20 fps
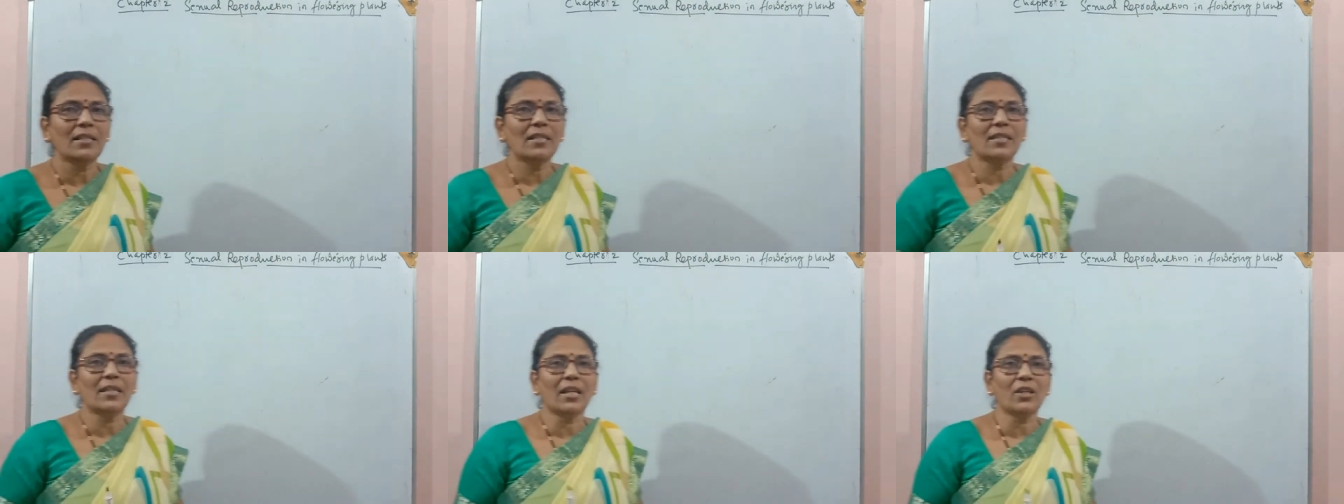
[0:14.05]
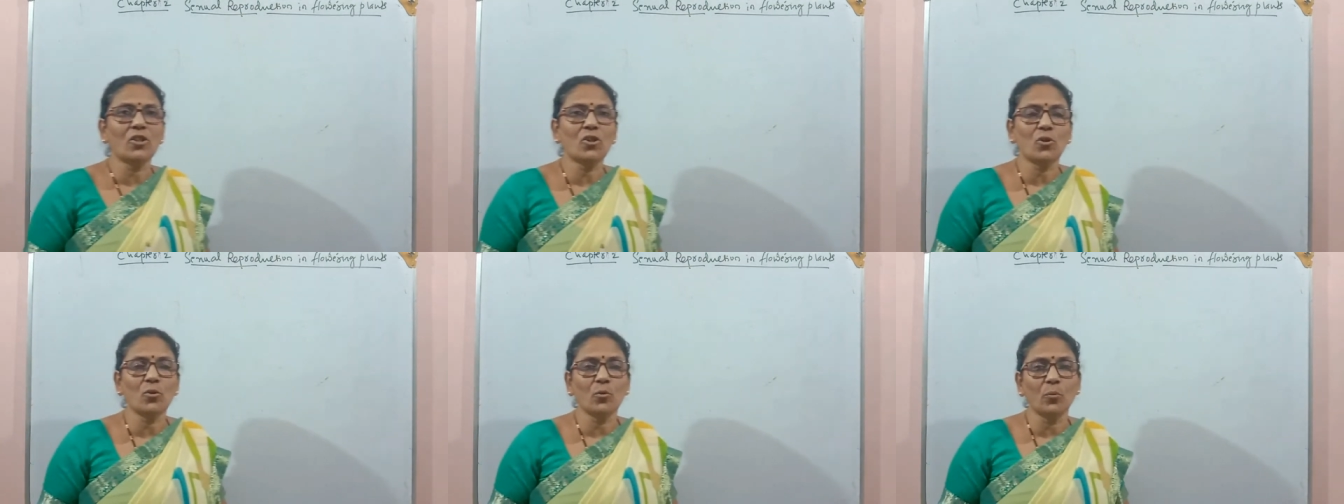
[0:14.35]

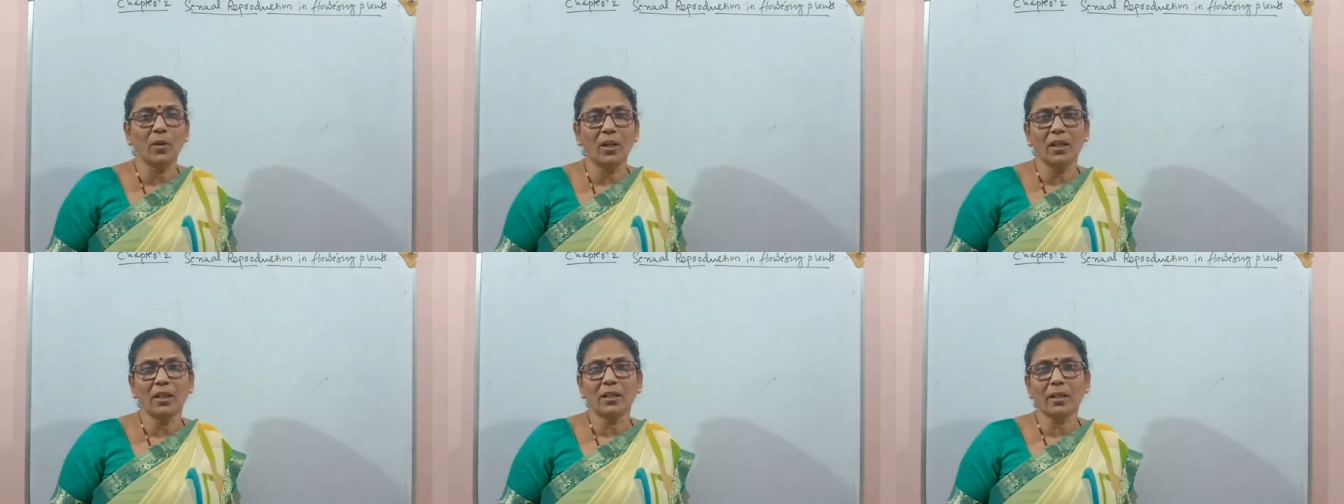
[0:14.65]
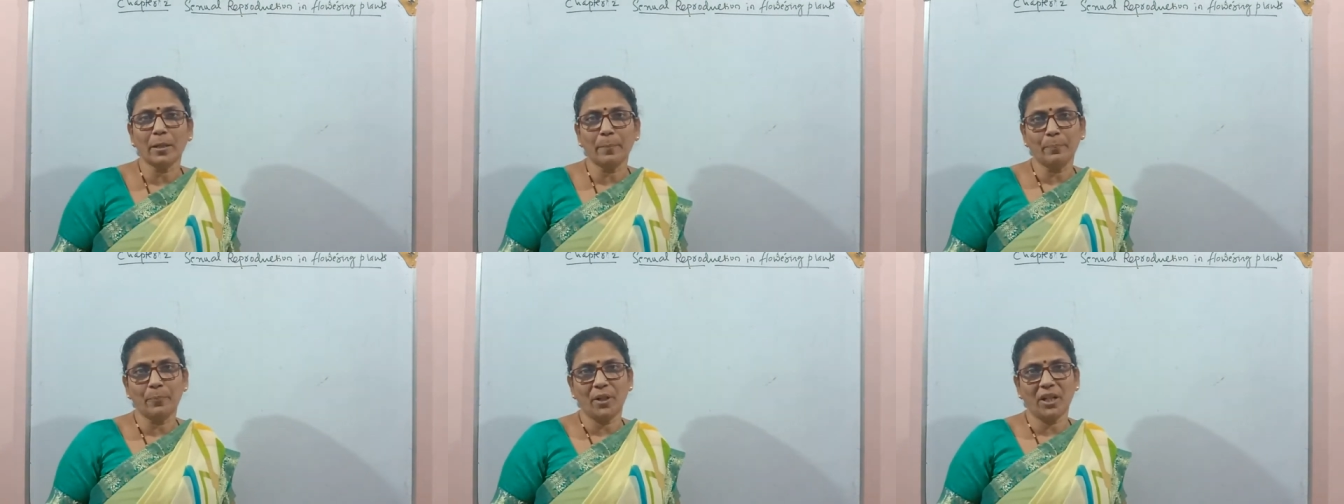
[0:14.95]
sexual
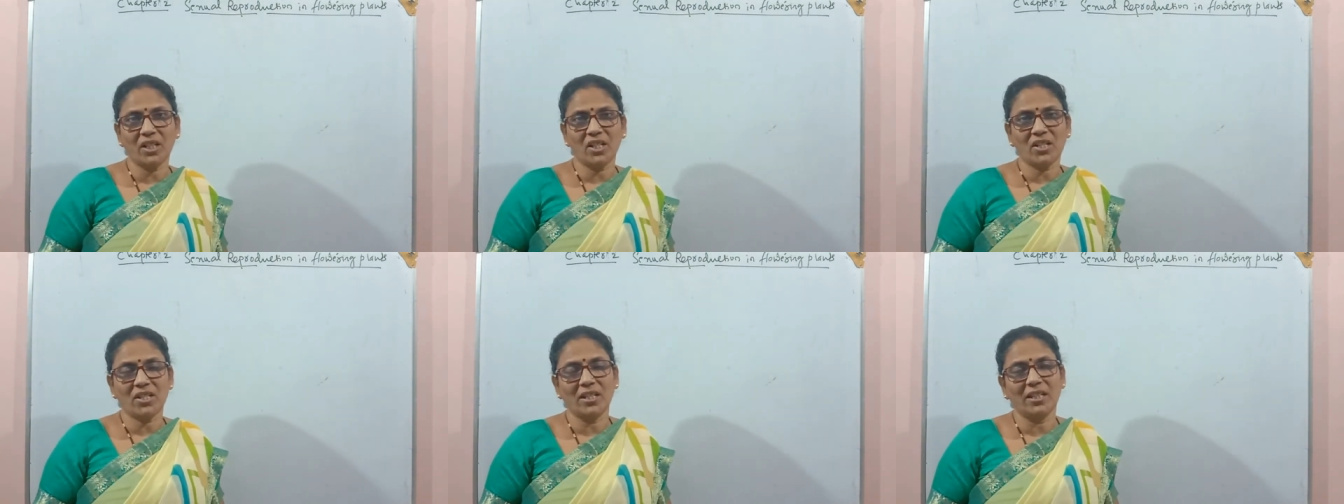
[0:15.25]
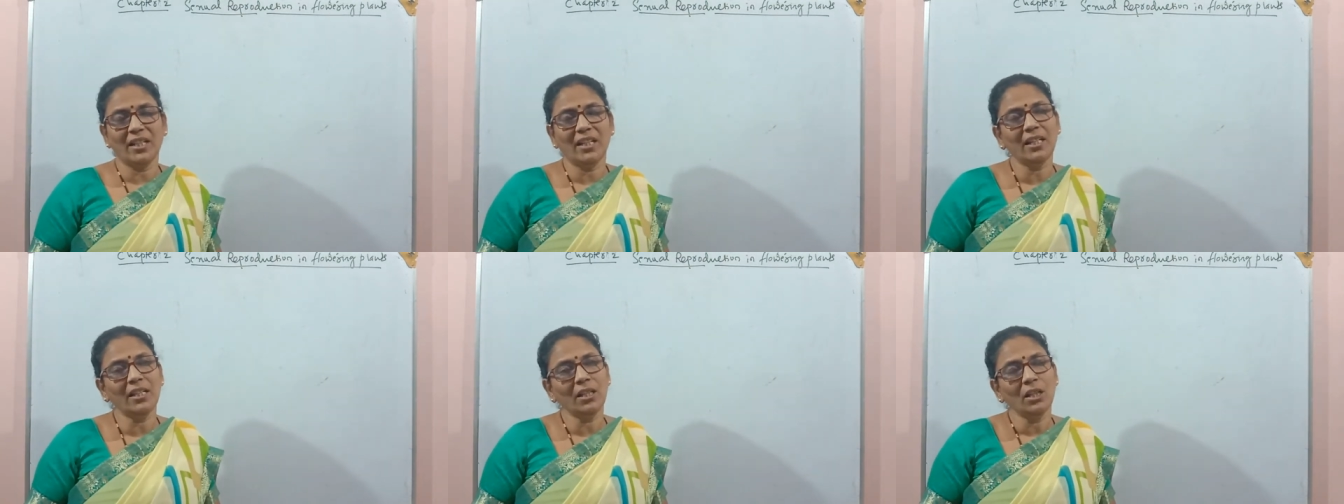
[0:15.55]

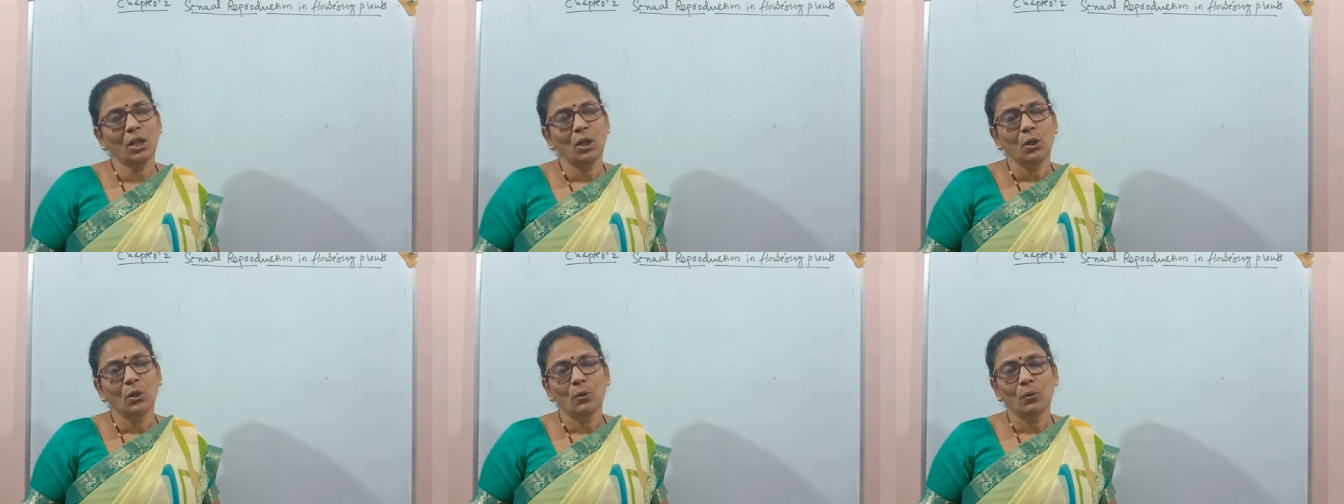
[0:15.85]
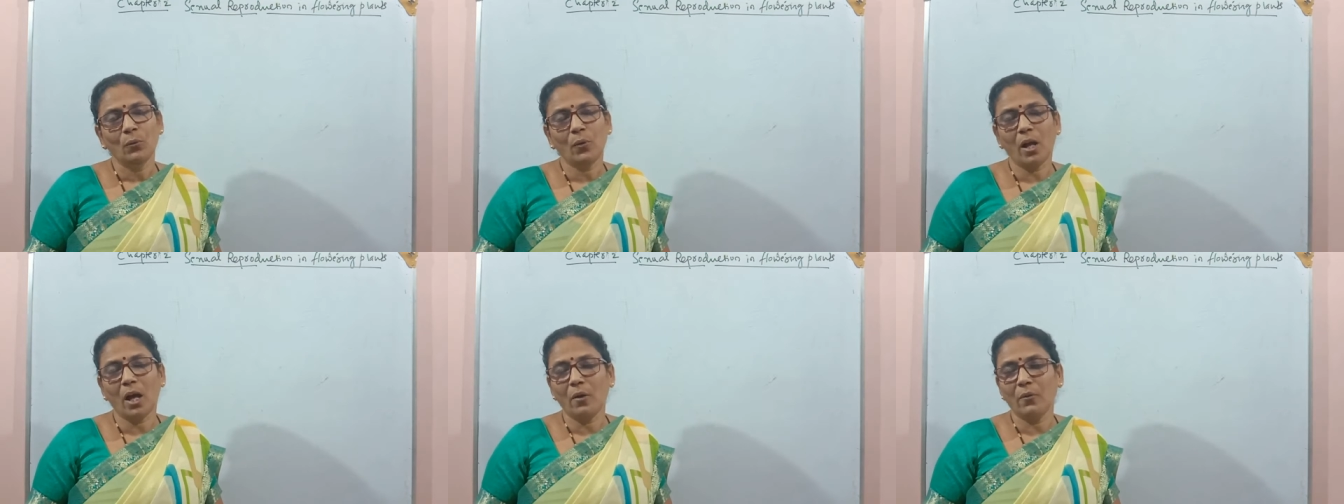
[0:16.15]
reproduction in
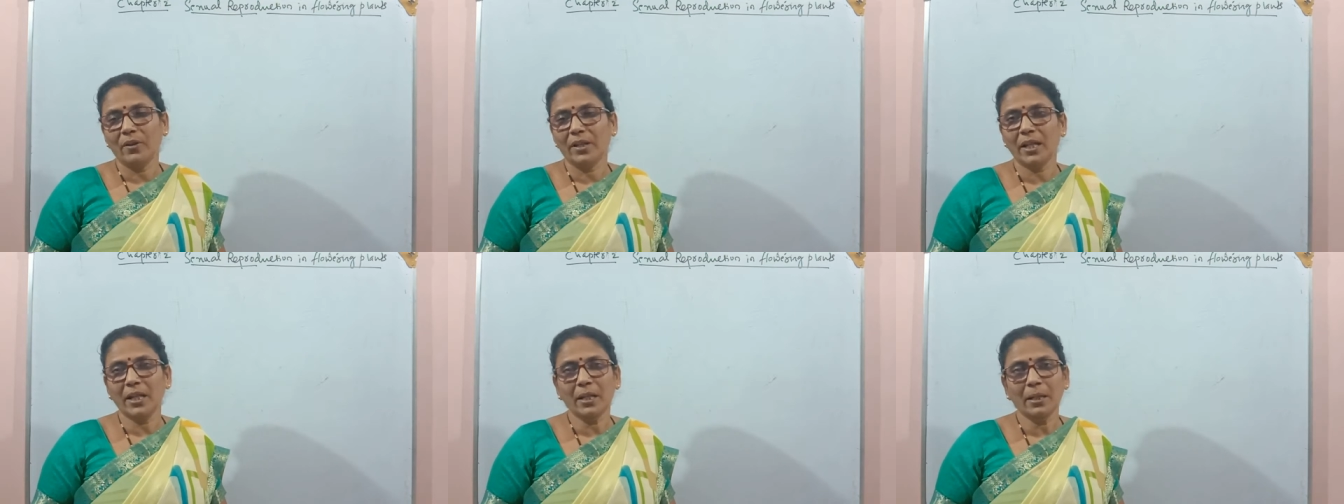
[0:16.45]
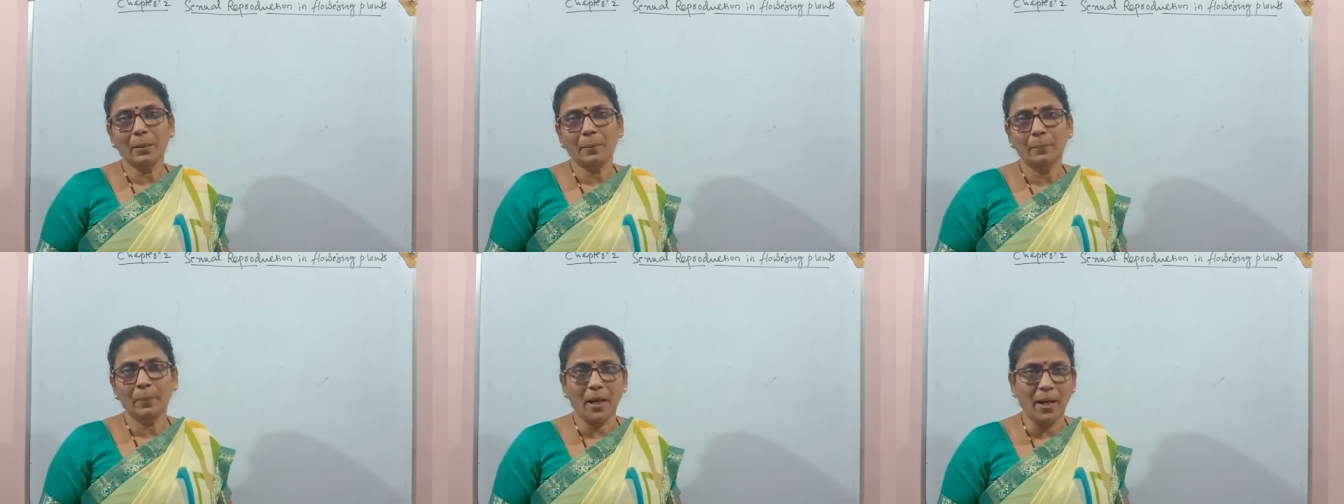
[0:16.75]

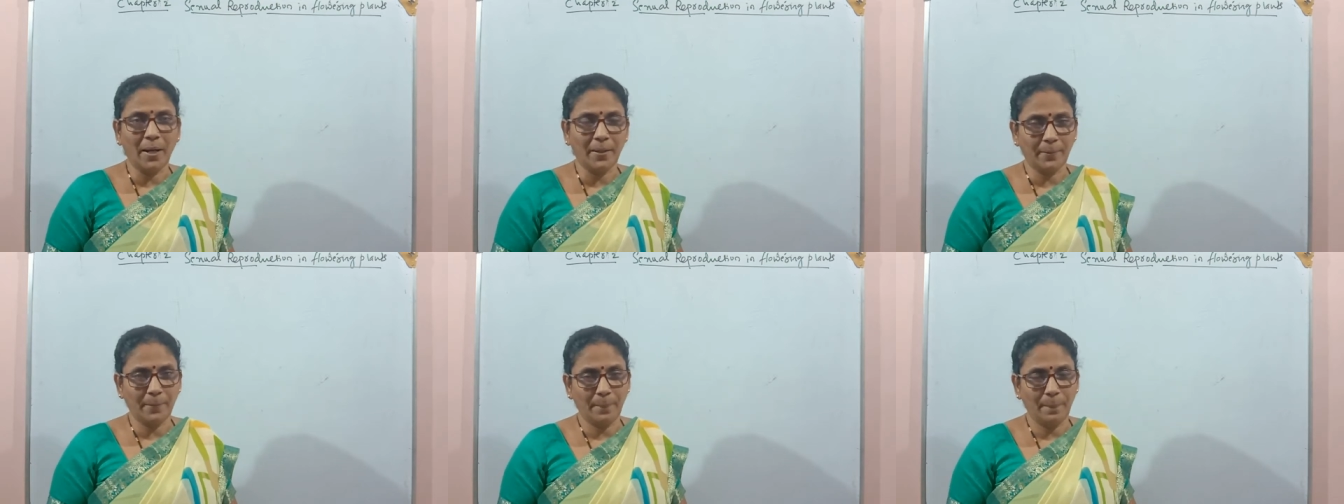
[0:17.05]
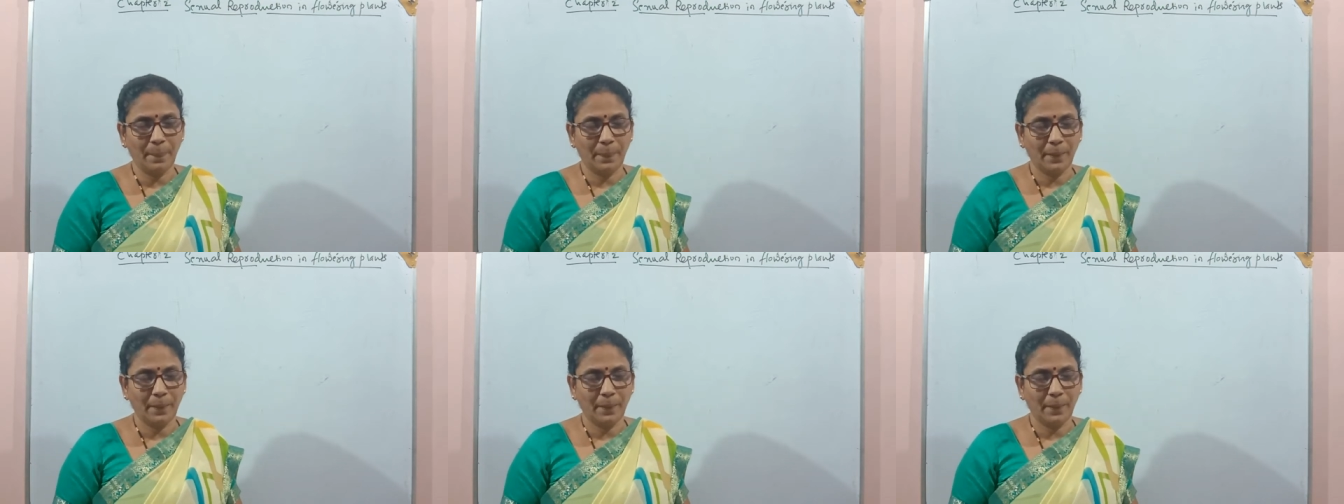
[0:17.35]
flowering plant.